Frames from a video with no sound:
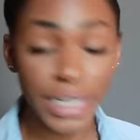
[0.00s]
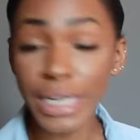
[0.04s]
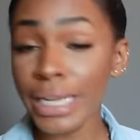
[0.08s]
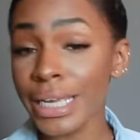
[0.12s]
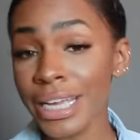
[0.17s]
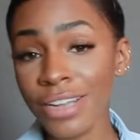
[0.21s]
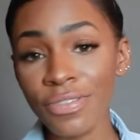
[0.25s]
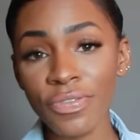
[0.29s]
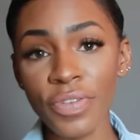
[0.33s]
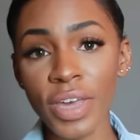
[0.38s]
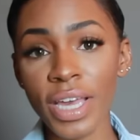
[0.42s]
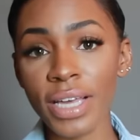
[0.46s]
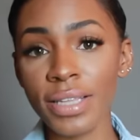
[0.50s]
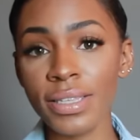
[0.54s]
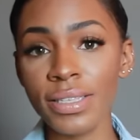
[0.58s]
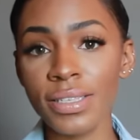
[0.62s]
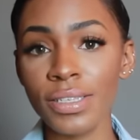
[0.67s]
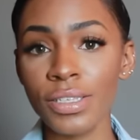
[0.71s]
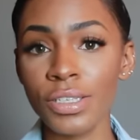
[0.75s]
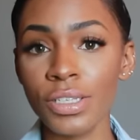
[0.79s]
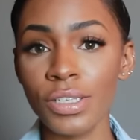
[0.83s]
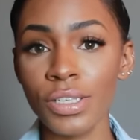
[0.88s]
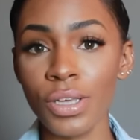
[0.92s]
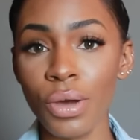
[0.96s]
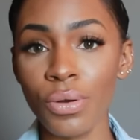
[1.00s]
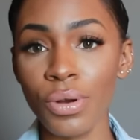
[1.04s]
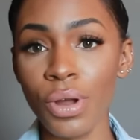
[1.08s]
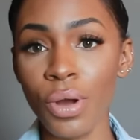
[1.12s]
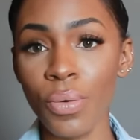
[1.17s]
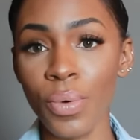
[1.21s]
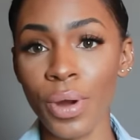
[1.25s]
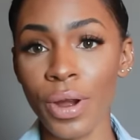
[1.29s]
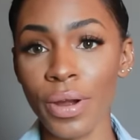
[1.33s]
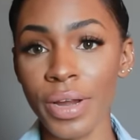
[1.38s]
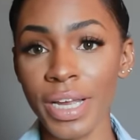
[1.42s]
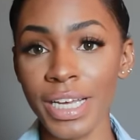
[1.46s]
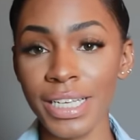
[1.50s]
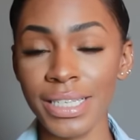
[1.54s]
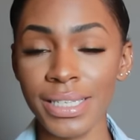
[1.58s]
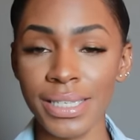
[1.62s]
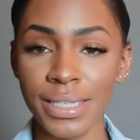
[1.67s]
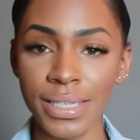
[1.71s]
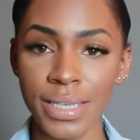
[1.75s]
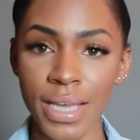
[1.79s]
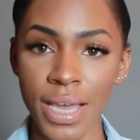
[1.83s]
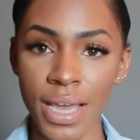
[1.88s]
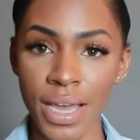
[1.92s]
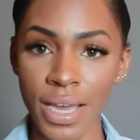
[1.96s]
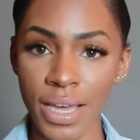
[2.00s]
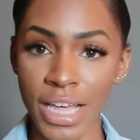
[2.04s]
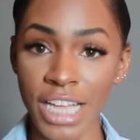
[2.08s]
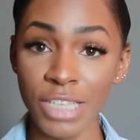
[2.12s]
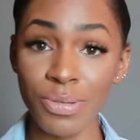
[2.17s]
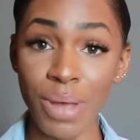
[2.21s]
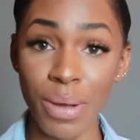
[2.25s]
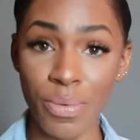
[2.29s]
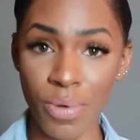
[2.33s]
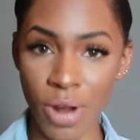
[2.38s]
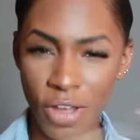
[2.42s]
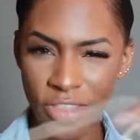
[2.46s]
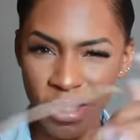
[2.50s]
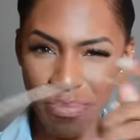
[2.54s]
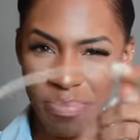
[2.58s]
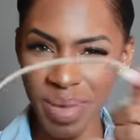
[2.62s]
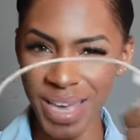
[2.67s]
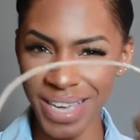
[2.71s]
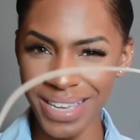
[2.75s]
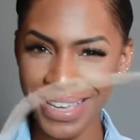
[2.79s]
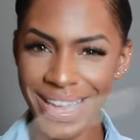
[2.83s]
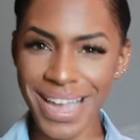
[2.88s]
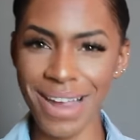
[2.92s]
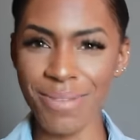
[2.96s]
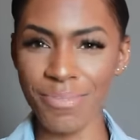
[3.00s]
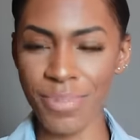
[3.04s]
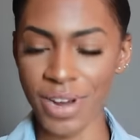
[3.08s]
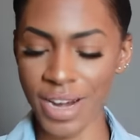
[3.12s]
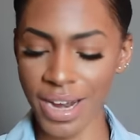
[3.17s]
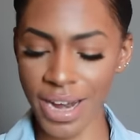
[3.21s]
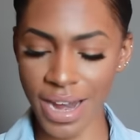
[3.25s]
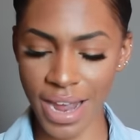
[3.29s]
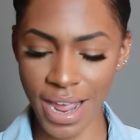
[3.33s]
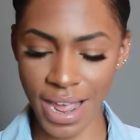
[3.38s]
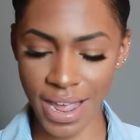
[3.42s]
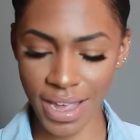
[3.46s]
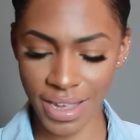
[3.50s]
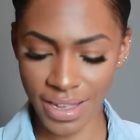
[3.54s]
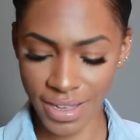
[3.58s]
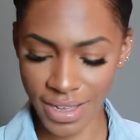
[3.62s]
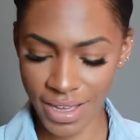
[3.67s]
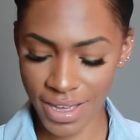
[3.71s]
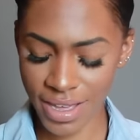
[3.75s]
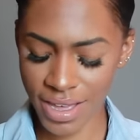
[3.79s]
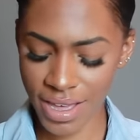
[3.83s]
Getting it fixed, so no worries. That's why we're on the big camera today.